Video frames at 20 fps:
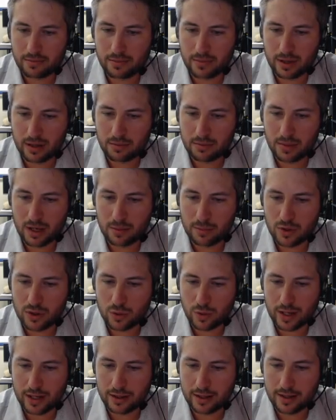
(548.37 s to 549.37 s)
in
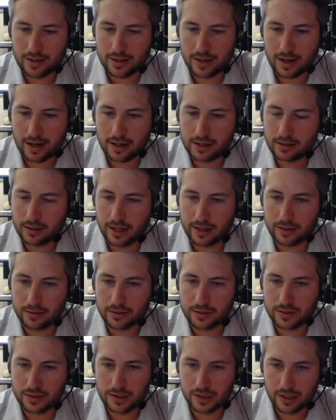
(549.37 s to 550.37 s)
between these cardinal
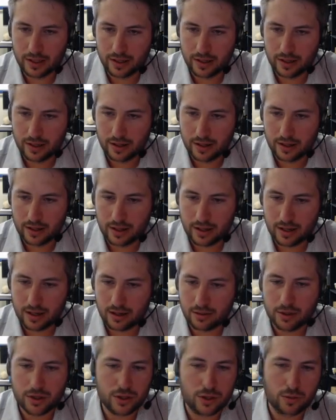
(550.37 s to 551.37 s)
angles,
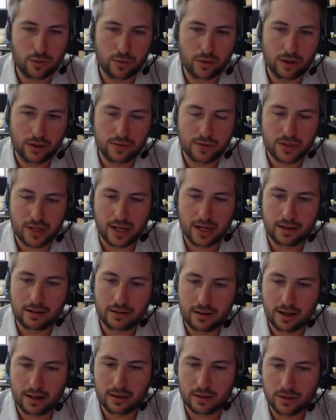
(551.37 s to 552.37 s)
which you wouldn't have seen
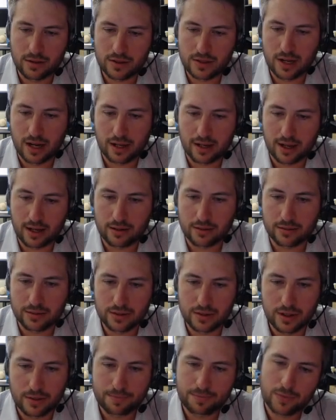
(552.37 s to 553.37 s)
at those static
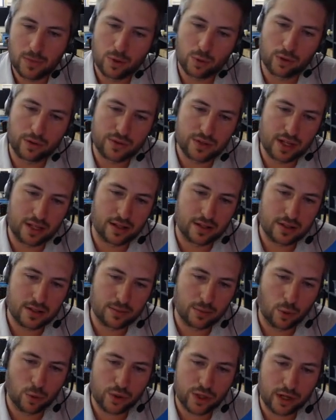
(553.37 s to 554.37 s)
angles. Would have seen this
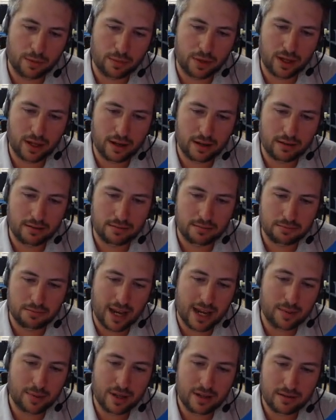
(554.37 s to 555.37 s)
small jump here,
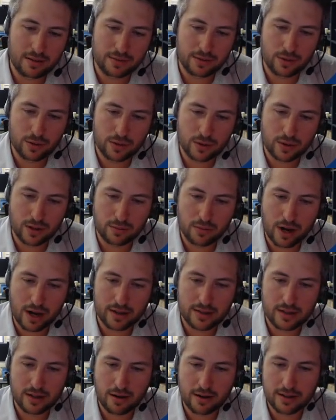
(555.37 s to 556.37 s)
maybe, if you were doing
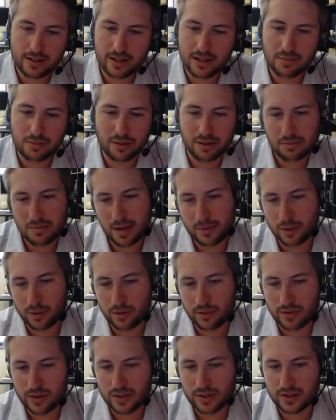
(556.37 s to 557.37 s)
minus 90, but maybe you
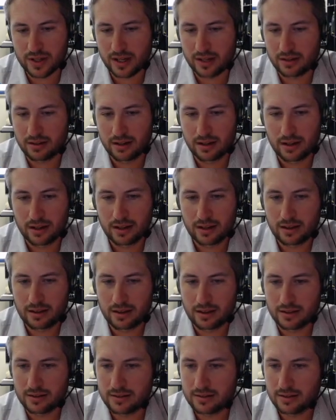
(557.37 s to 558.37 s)
would have just seen
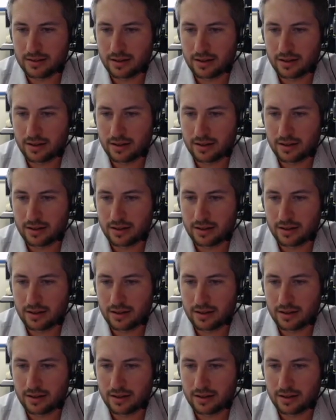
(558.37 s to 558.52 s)
this.